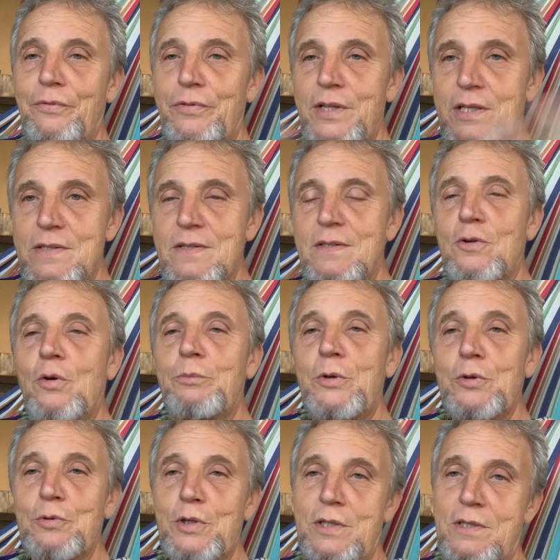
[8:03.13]
this
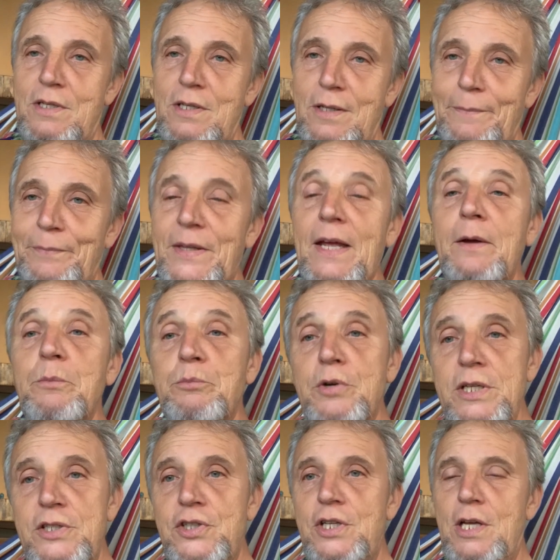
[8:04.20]
community, and I
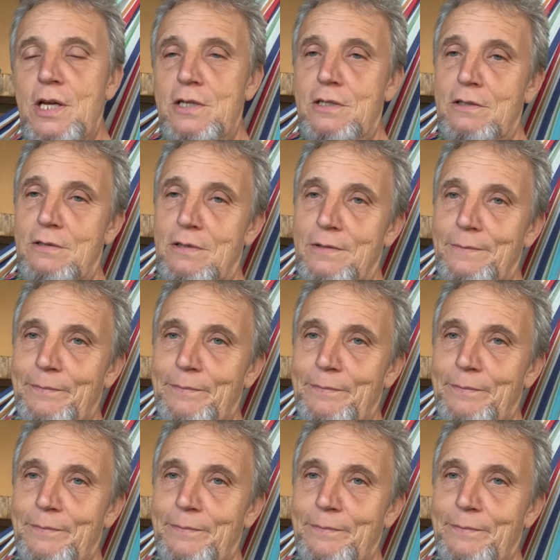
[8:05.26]
appreciate it.